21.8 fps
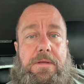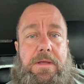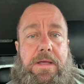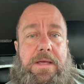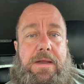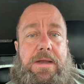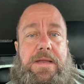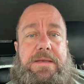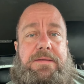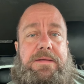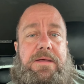
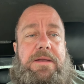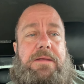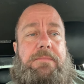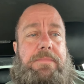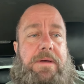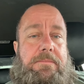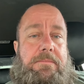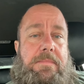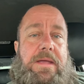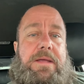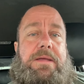And I did it
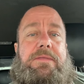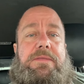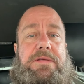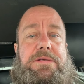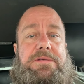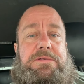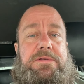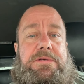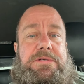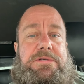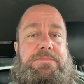by making
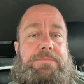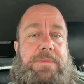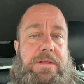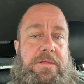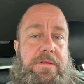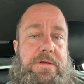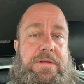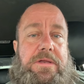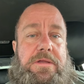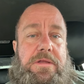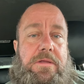these lists, by
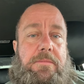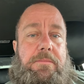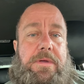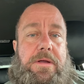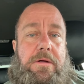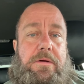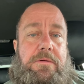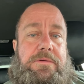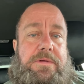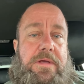looking in the mirror,